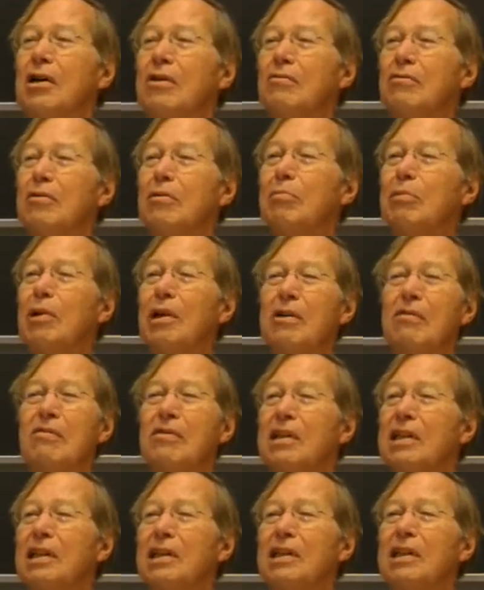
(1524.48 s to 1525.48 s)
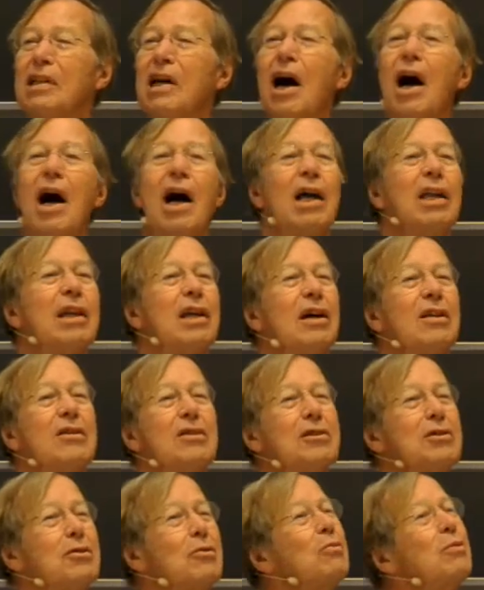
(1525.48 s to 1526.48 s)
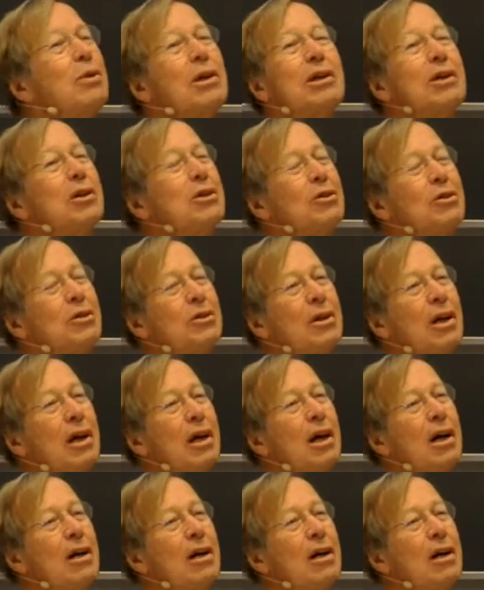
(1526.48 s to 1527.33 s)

for believing in God, others are ridiculed